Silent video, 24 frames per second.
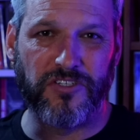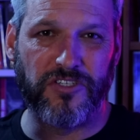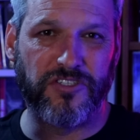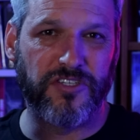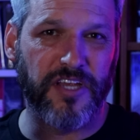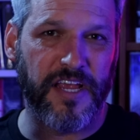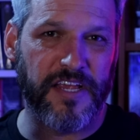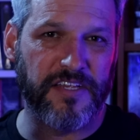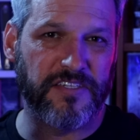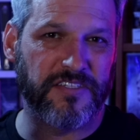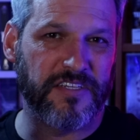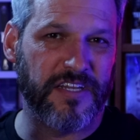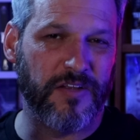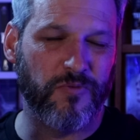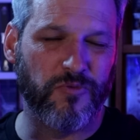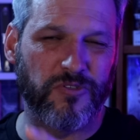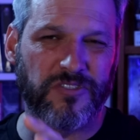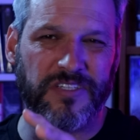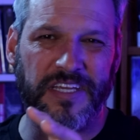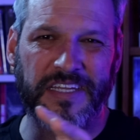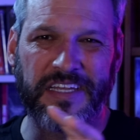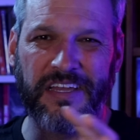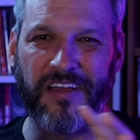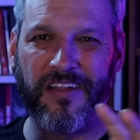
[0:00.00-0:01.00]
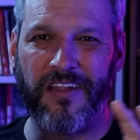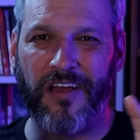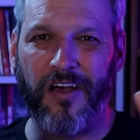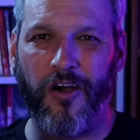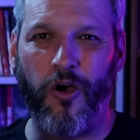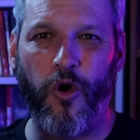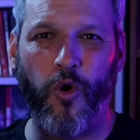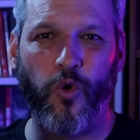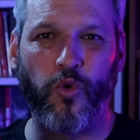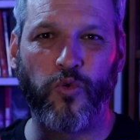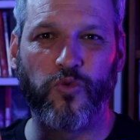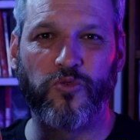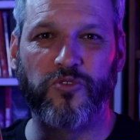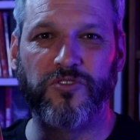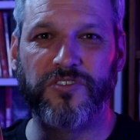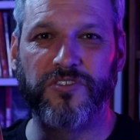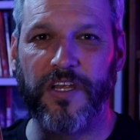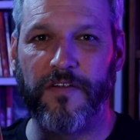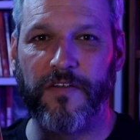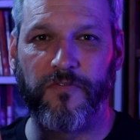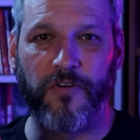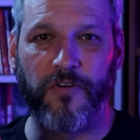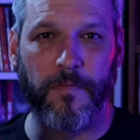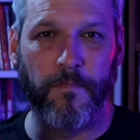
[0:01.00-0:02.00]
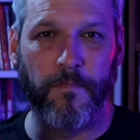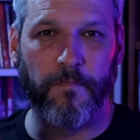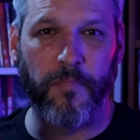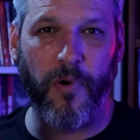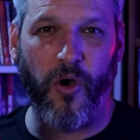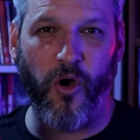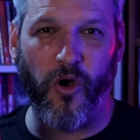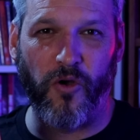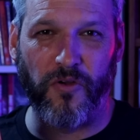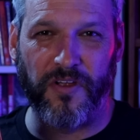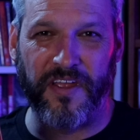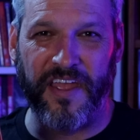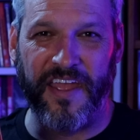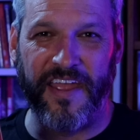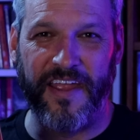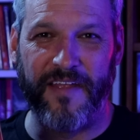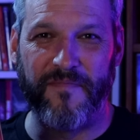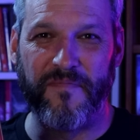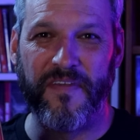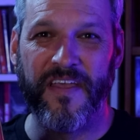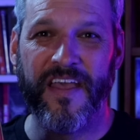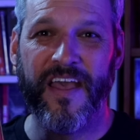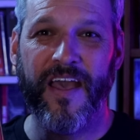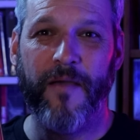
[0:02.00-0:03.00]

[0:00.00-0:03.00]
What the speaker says: Jason, it was like a whole different ball game.